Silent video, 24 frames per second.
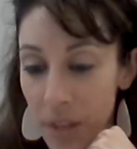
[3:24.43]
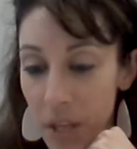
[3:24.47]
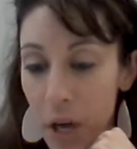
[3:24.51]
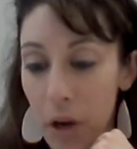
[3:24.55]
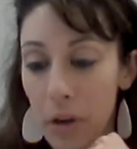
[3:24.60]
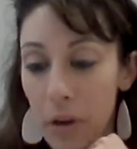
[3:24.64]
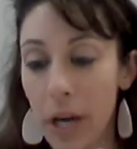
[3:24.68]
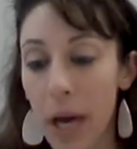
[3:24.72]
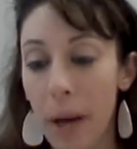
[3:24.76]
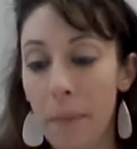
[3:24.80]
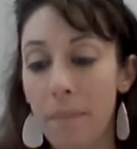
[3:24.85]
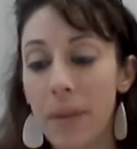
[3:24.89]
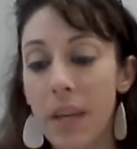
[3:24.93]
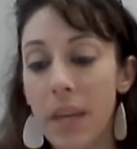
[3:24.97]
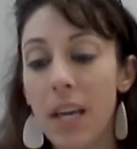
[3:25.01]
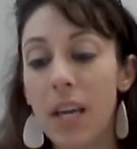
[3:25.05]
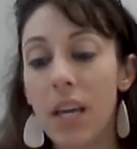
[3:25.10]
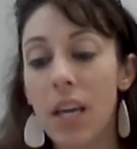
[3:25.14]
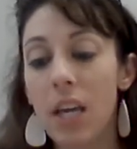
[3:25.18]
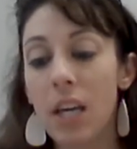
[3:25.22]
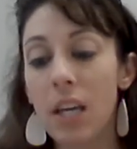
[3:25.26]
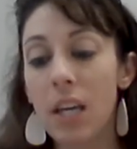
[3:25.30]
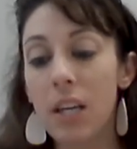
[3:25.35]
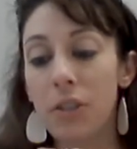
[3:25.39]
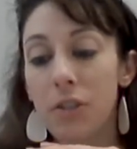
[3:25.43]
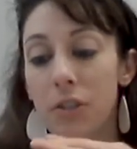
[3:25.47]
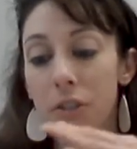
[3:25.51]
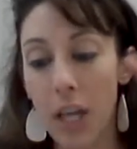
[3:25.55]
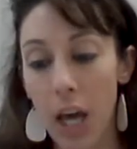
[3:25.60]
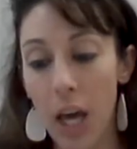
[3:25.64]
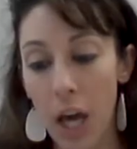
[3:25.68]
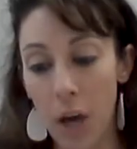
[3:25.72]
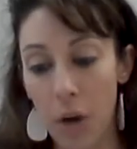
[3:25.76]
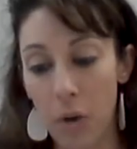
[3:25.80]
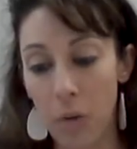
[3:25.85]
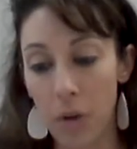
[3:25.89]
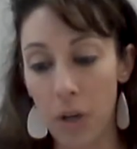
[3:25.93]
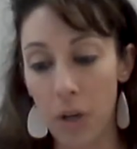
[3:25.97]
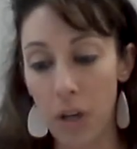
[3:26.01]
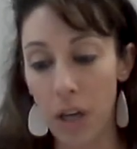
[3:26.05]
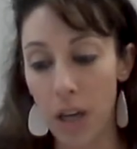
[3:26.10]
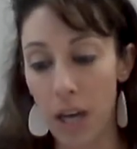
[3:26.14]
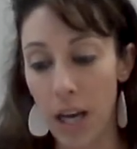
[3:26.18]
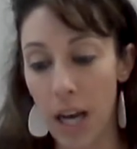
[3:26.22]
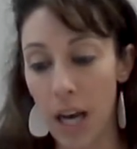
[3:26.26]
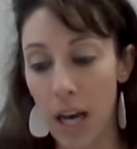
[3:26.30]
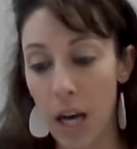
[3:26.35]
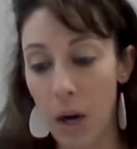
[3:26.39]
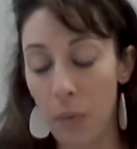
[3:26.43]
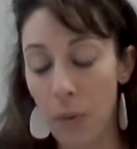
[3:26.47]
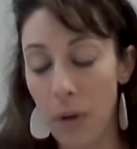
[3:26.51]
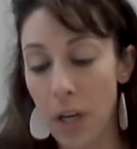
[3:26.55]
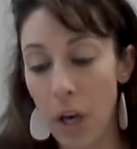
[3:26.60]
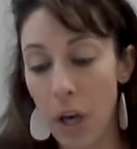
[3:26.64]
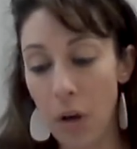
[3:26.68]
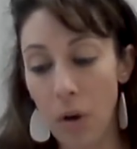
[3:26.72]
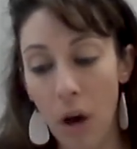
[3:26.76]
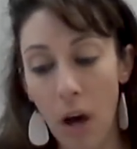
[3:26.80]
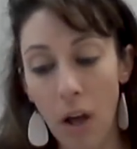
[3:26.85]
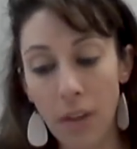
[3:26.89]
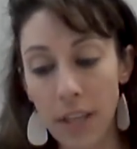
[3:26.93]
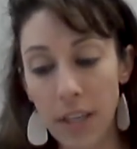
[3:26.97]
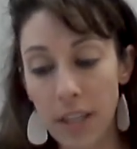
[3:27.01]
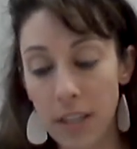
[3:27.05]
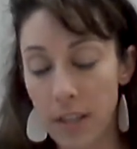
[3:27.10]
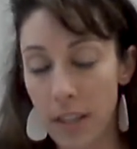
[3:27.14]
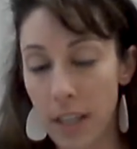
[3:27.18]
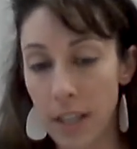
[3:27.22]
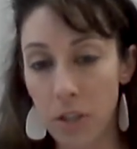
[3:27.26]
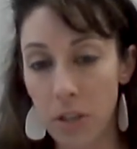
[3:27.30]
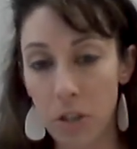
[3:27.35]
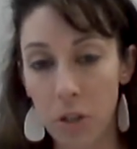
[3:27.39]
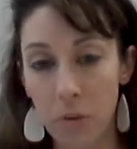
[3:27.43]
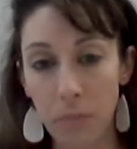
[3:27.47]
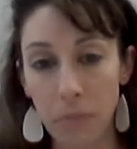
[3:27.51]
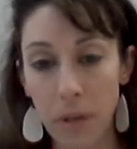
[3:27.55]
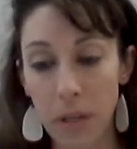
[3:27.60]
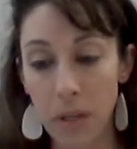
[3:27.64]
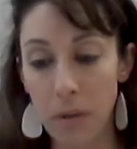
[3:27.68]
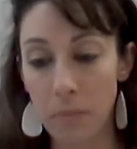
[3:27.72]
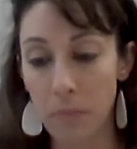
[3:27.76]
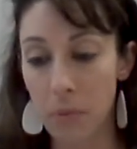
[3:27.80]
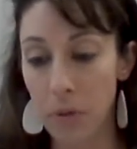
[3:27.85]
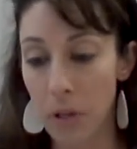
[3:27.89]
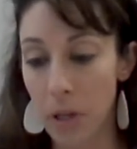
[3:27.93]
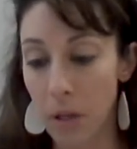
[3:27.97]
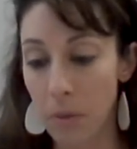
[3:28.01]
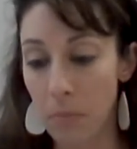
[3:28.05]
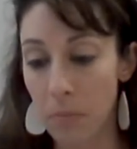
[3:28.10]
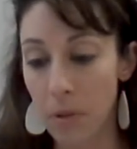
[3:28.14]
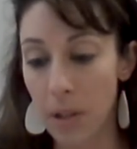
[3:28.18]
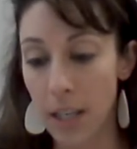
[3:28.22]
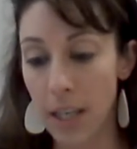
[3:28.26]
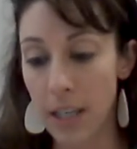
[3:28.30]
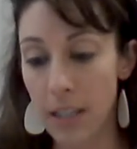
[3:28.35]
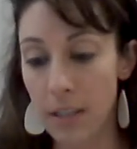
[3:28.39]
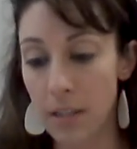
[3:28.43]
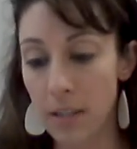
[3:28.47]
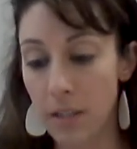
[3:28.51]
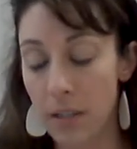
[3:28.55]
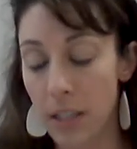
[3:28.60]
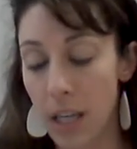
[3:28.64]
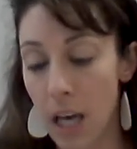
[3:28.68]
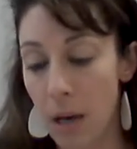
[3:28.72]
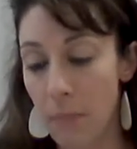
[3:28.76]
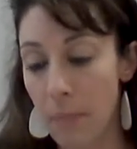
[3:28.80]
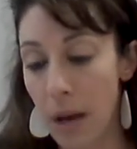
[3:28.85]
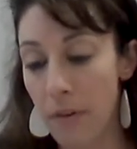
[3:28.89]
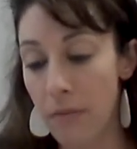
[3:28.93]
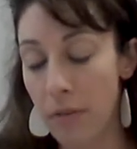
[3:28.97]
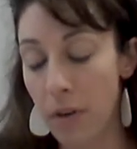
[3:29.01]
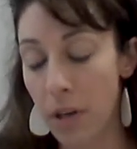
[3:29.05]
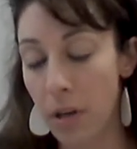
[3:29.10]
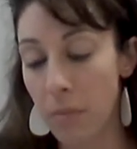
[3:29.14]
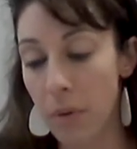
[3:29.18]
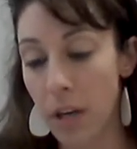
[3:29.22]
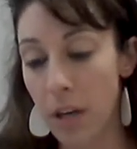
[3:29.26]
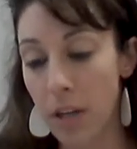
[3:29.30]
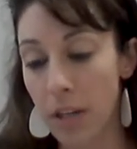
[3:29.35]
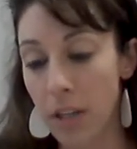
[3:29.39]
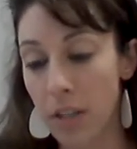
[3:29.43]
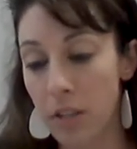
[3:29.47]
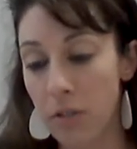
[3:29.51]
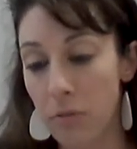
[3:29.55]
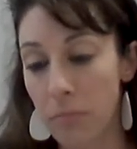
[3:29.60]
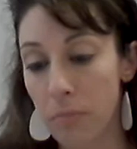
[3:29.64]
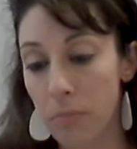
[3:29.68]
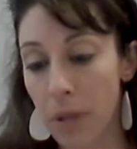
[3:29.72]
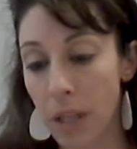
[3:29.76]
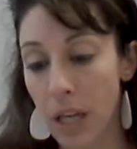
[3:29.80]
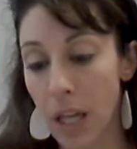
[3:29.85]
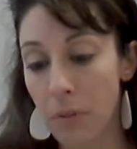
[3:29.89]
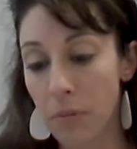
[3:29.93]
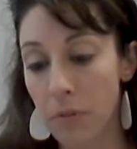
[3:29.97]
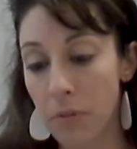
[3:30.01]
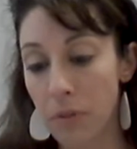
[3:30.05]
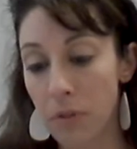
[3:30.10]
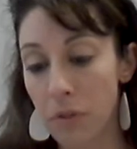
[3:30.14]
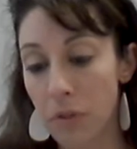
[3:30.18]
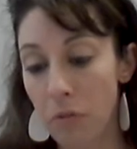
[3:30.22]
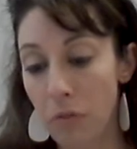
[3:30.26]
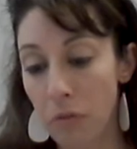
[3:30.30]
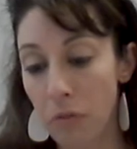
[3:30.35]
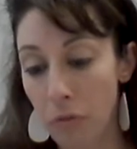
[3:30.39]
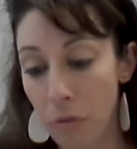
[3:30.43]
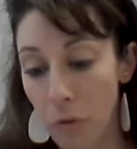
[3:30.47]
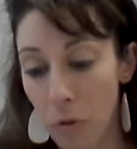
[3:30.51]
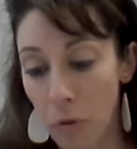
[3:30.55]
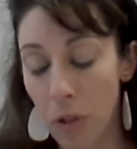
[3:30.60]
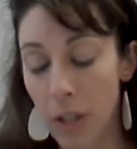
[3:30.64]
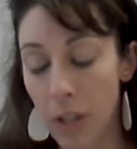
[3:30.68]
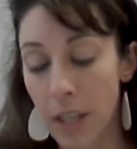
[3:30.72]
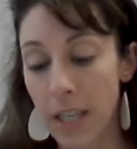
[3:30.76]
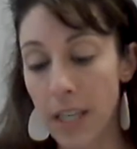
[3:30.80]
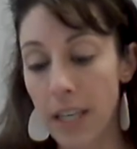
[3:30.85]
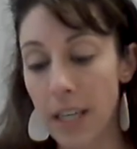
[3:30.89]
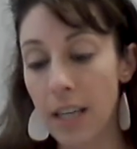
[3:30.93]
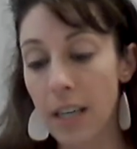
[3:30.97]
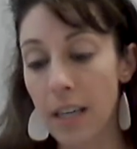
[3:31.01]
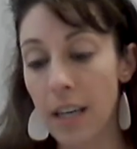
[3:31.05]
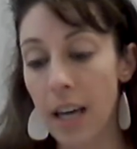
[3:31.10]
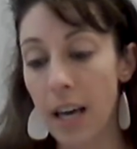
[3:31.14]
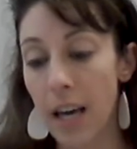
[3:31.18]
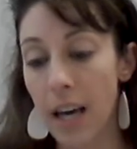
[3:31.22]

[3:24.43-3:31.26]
Okay. So we know all these things are being put in place to stop African Americans from being able to fully